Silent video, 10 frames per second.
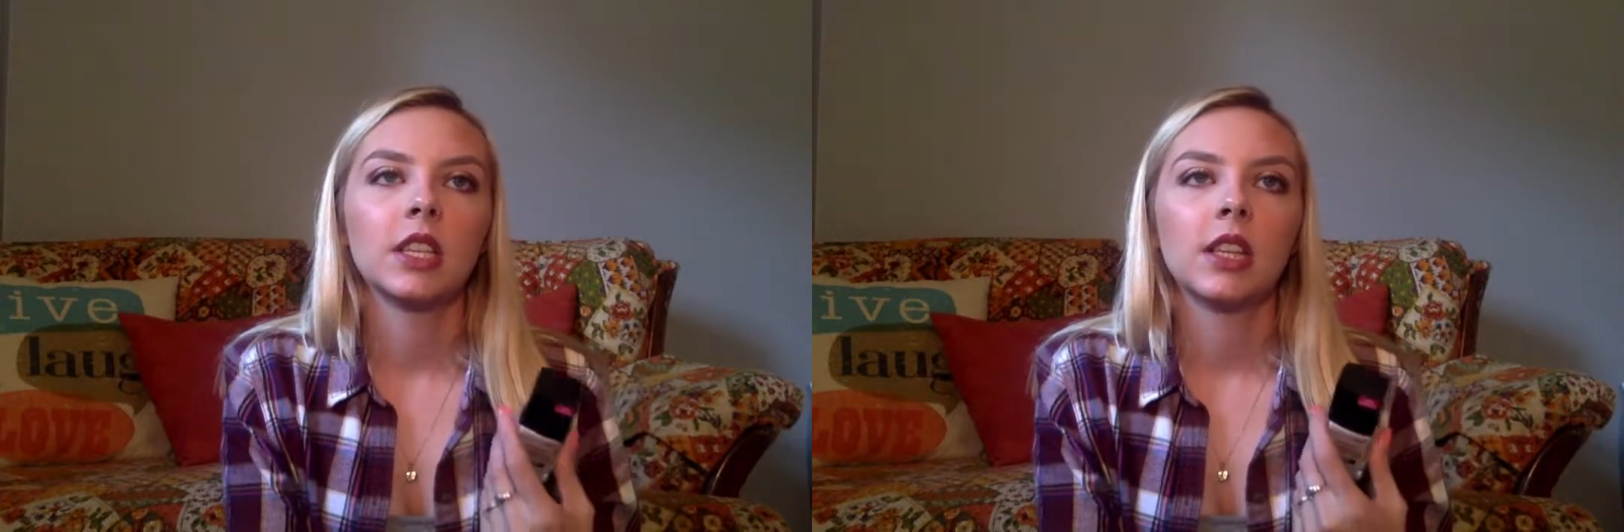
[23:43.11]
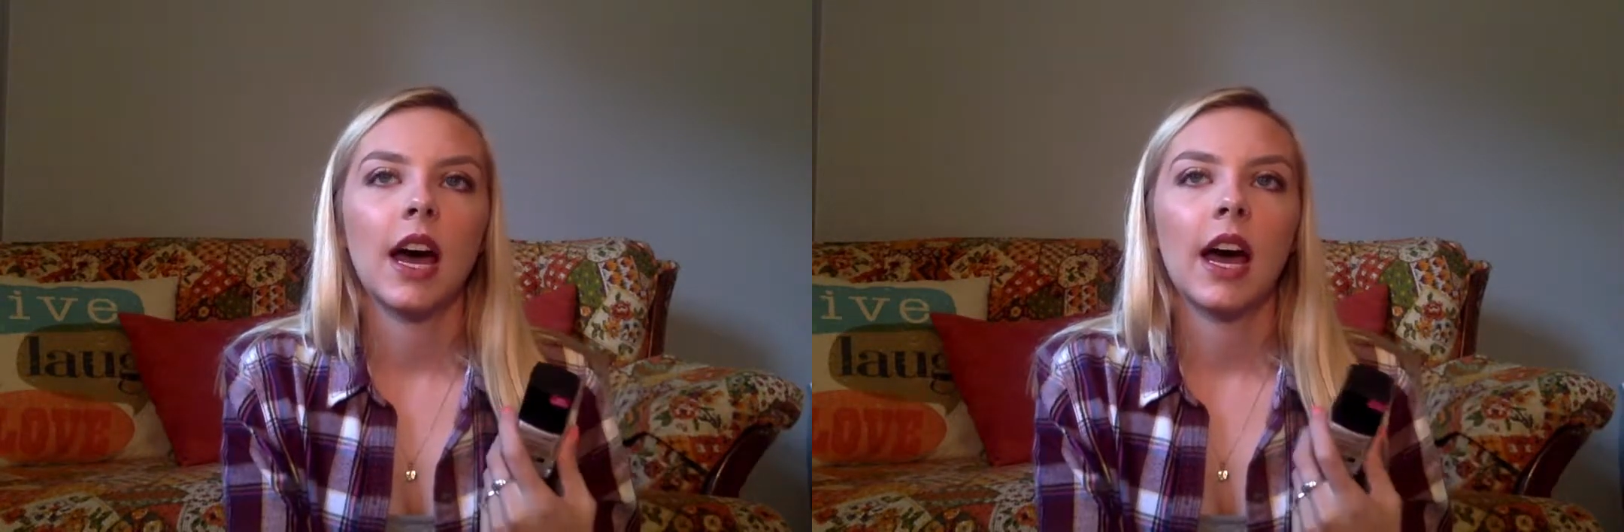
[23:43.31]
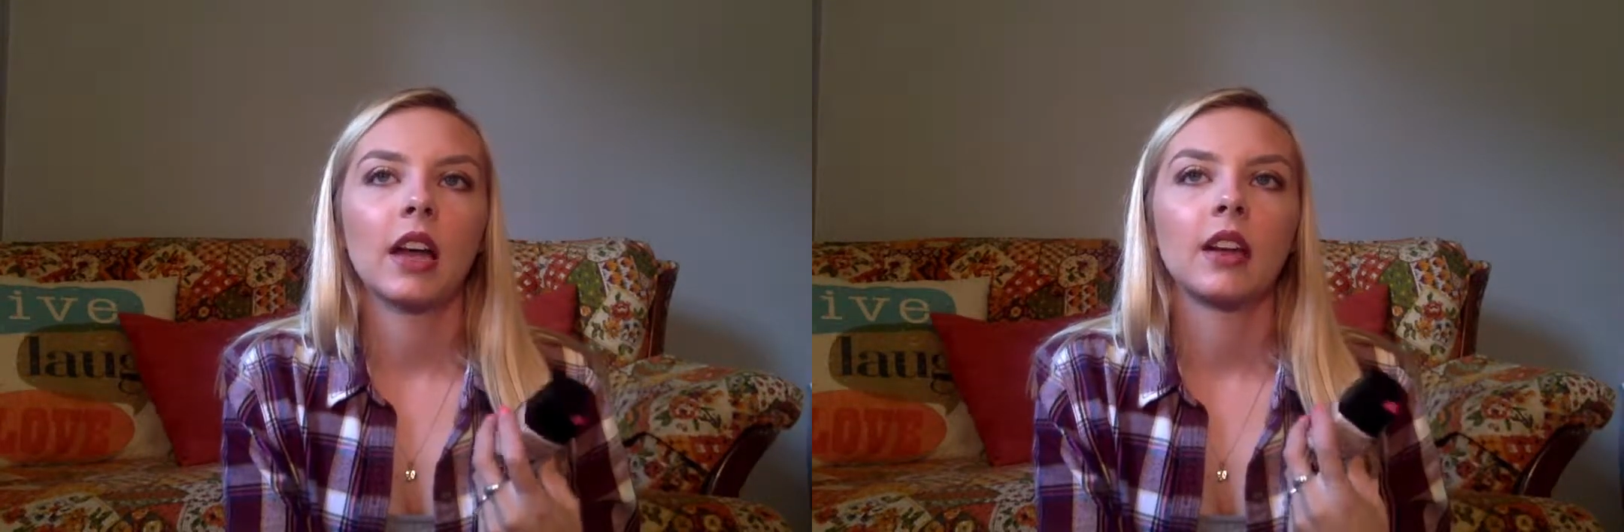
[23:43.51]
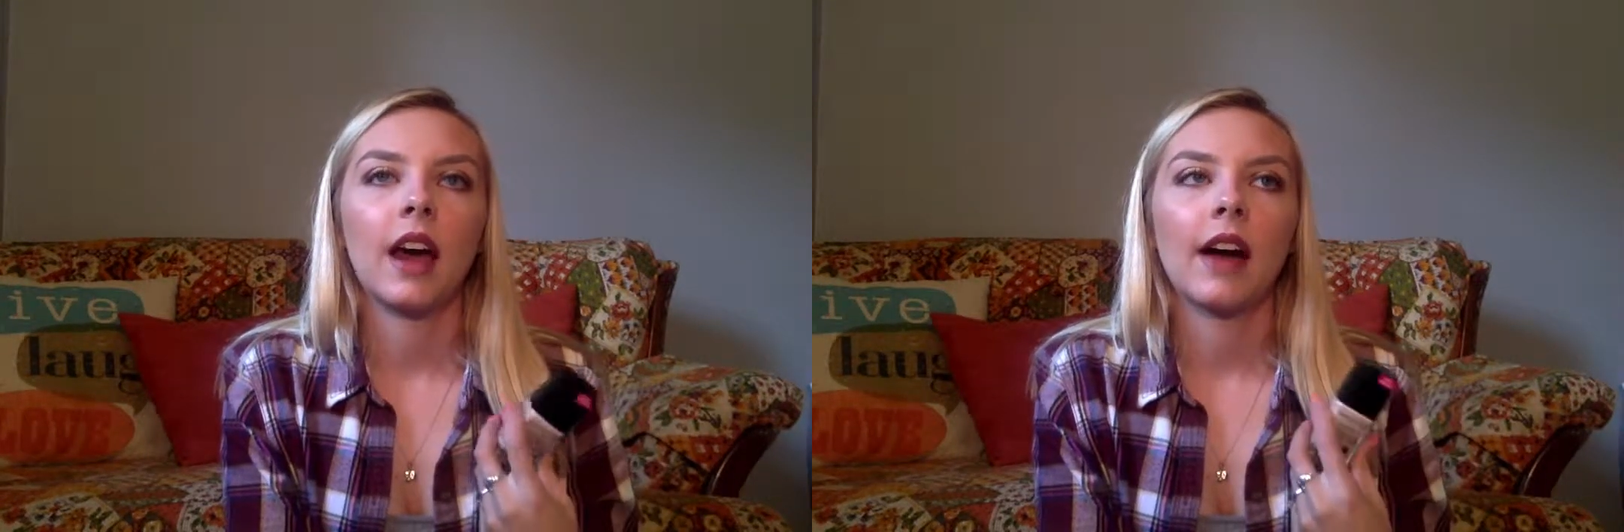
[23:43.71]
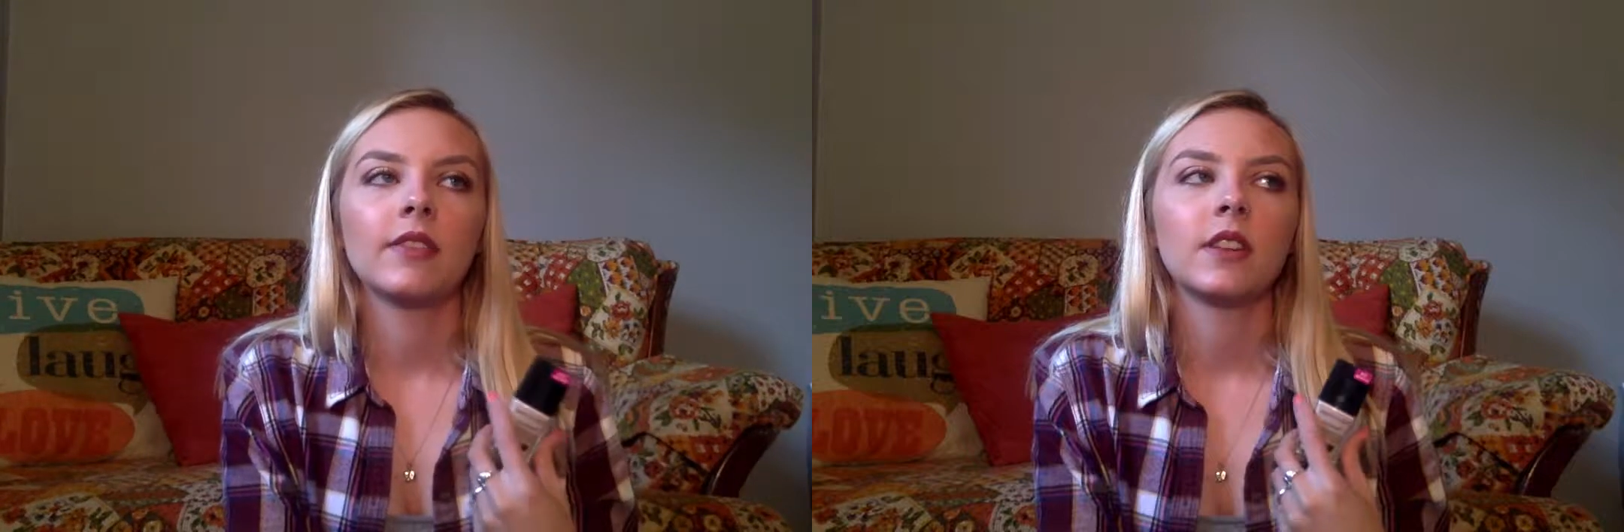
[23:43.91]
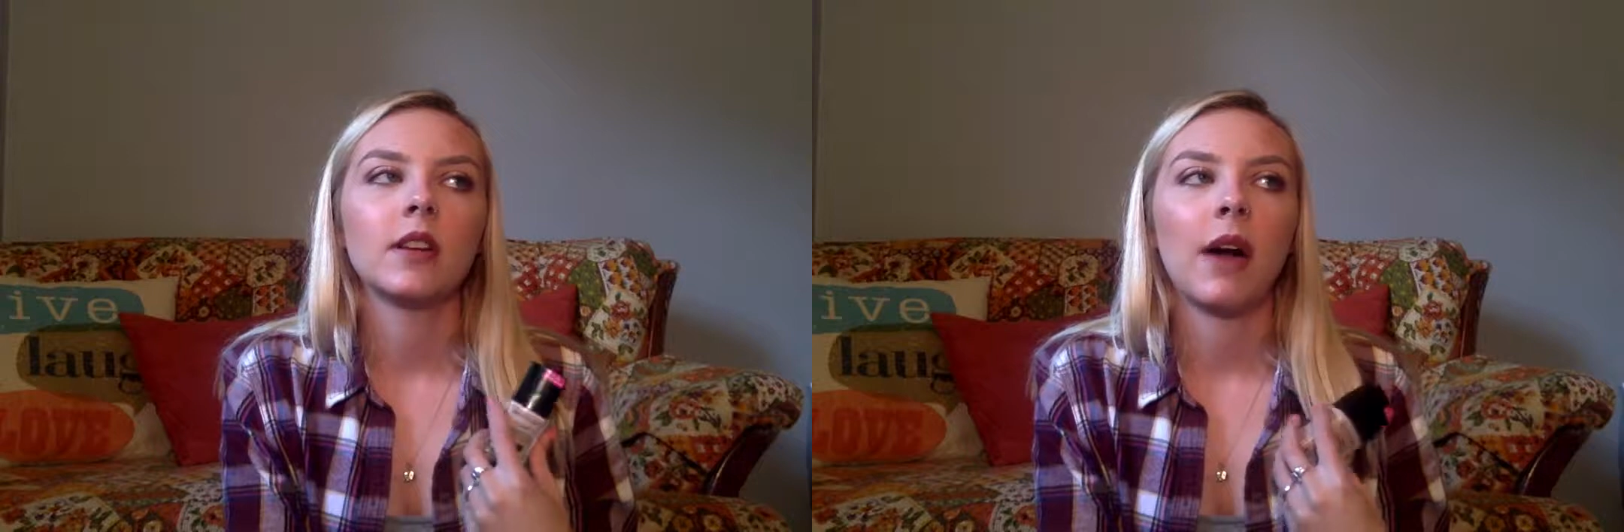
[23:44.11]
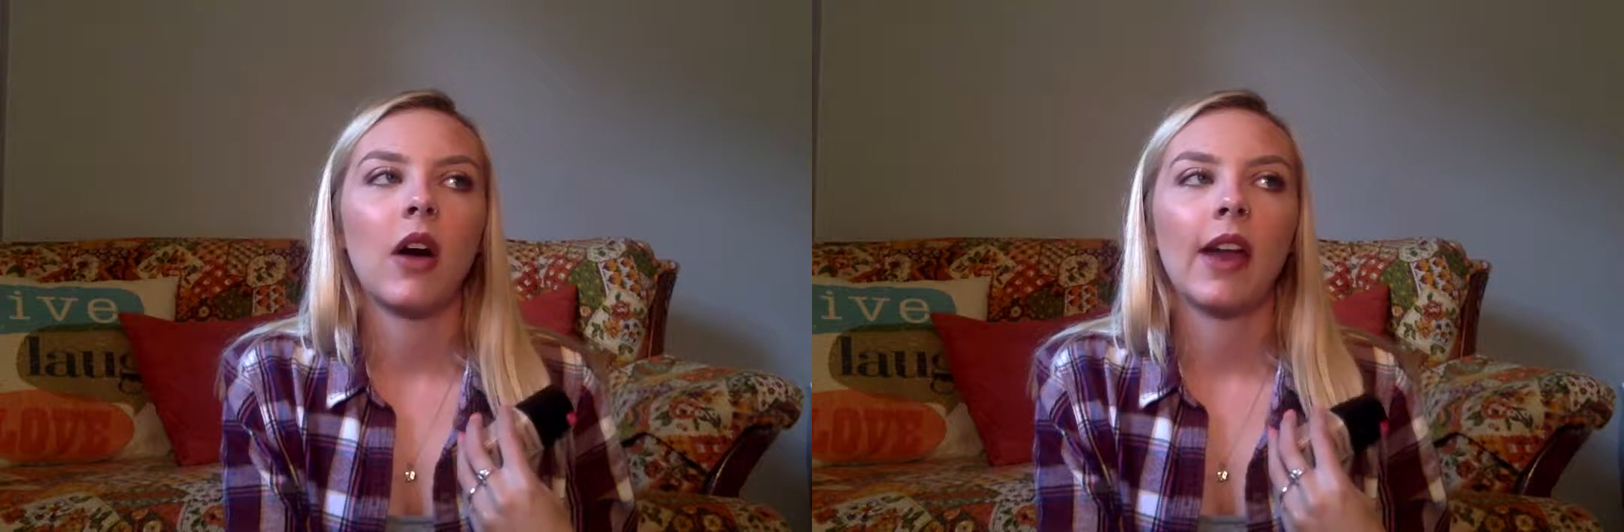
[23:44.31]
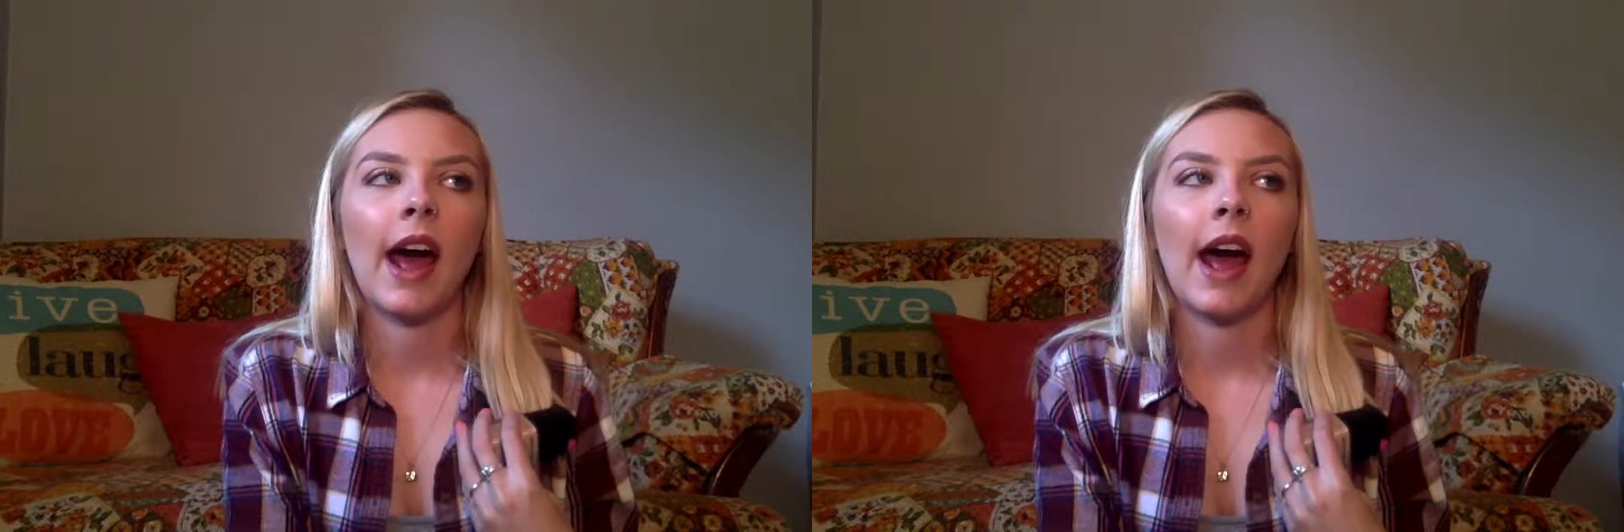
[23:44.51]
that after about